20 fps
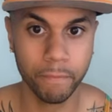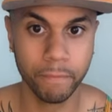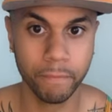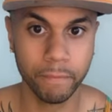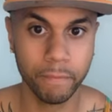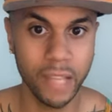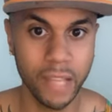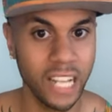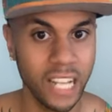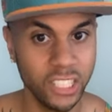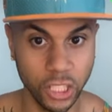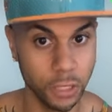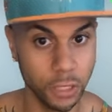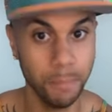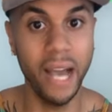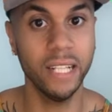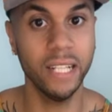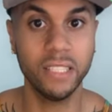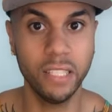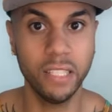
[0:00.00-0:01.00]
That's just by
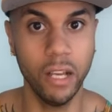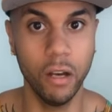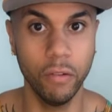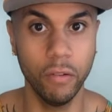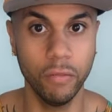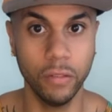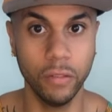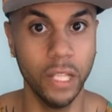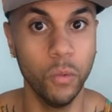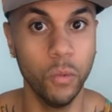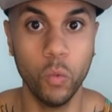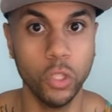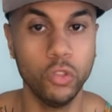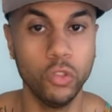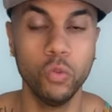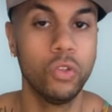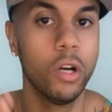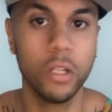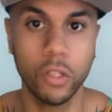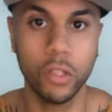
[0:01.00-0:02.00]
itself. Then once you
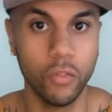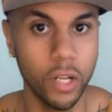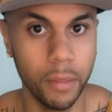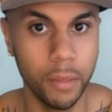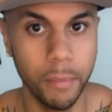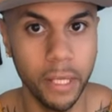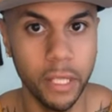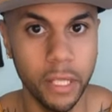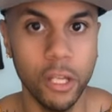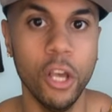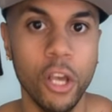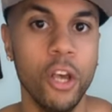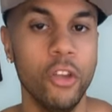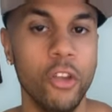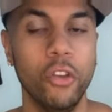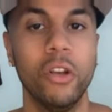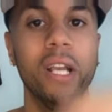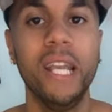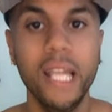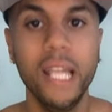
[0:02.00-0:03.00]
cook the red meat, you're
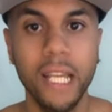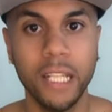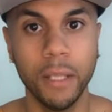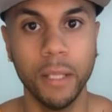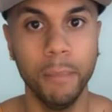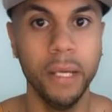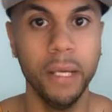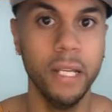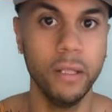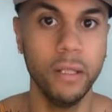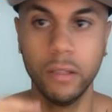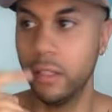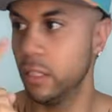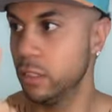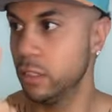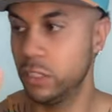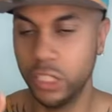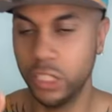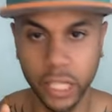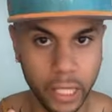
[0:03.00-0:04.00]
heating the meat, the
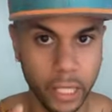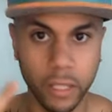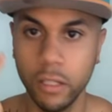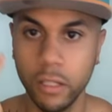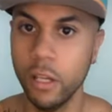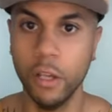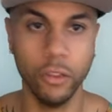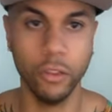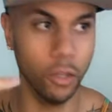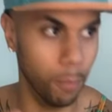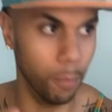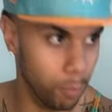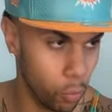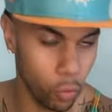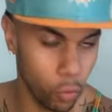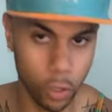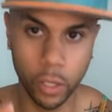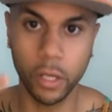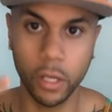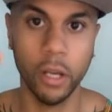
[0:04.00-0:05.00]
chicken, the
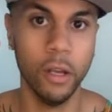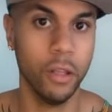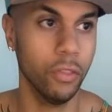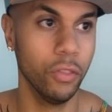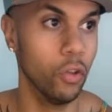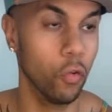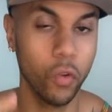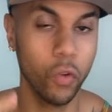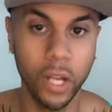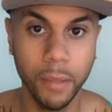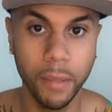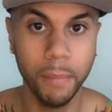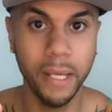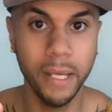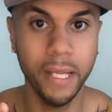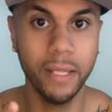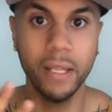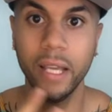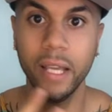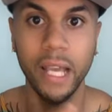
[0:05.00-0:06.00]
pork, the red
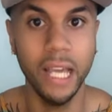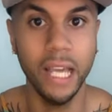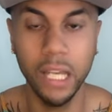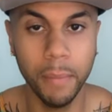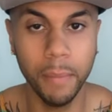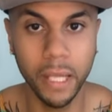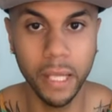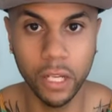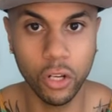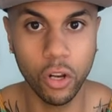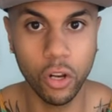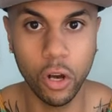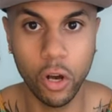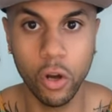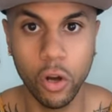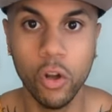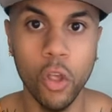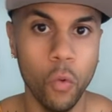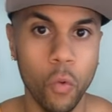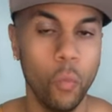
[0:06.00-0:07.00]
meat, any meat at all.
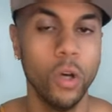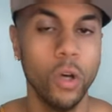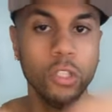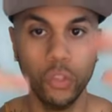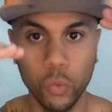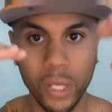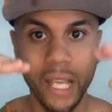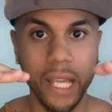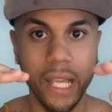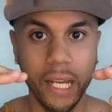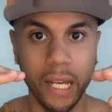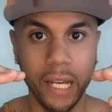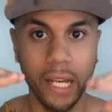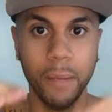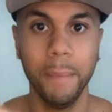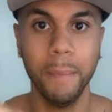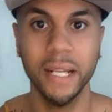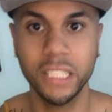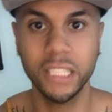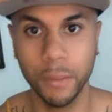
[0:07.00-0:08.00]
Once you heat it, it
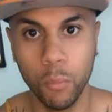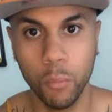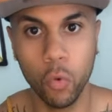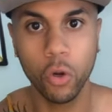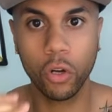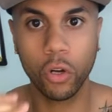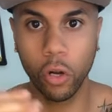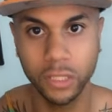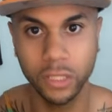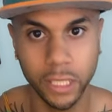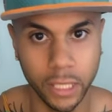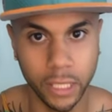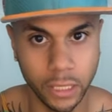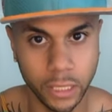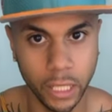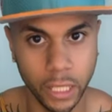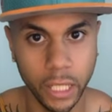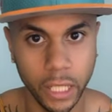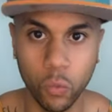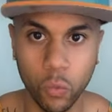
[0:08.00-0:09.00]
makes it more
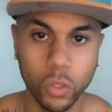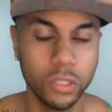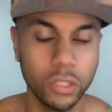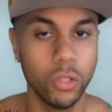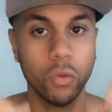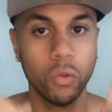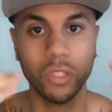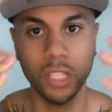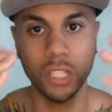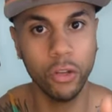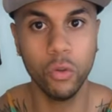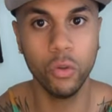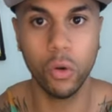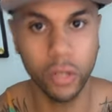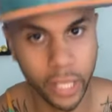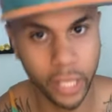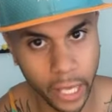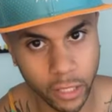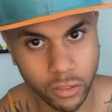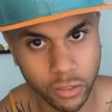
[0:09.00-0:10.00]
carcinogenic, which it'll tell you on
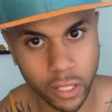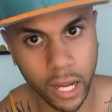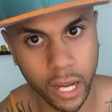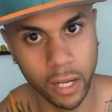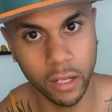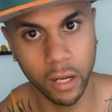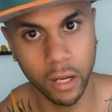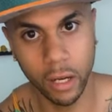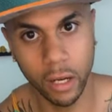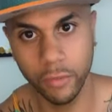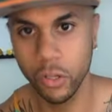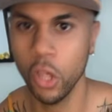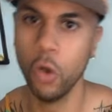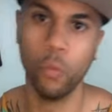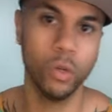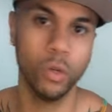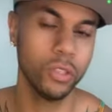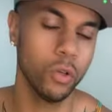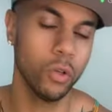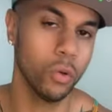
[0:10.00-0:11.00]
cancer.gov,
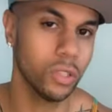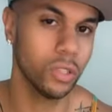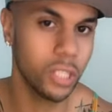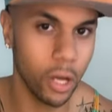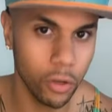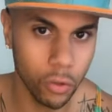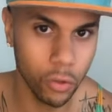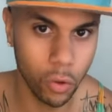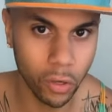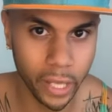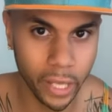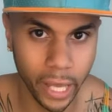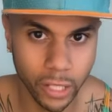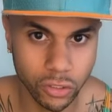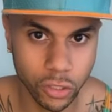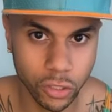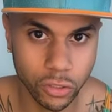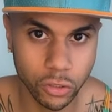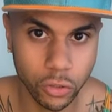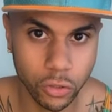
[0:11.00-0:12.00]
which it'll tell you on Cancer
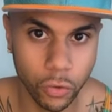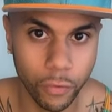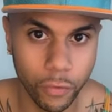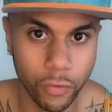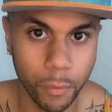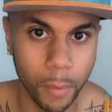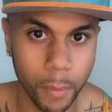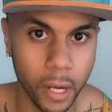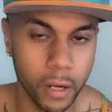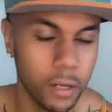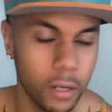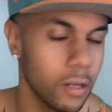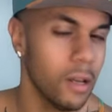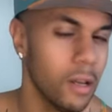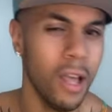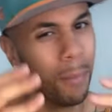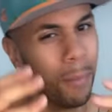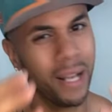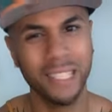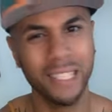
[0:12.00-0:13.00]
Institute of America.
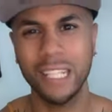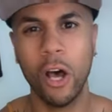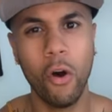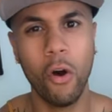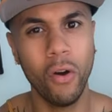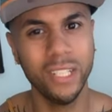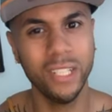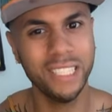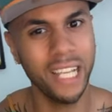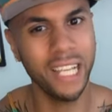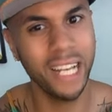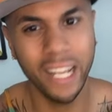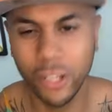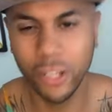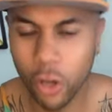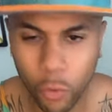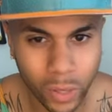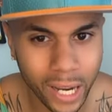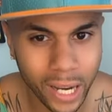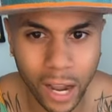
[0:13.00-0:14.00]
But as I always say, they know
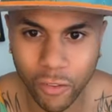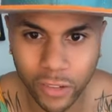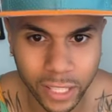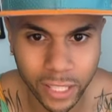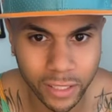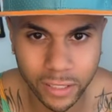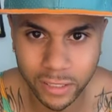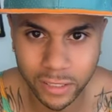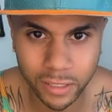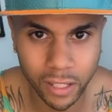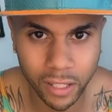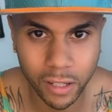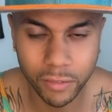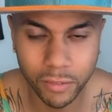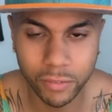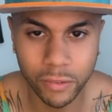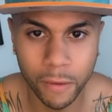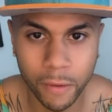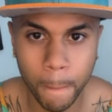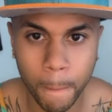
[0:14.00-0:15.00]
we're not reading this stuff,
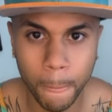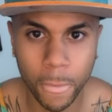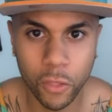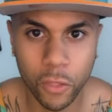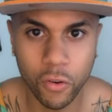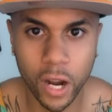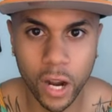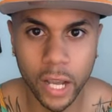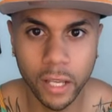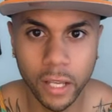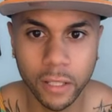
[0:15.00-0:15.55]
right?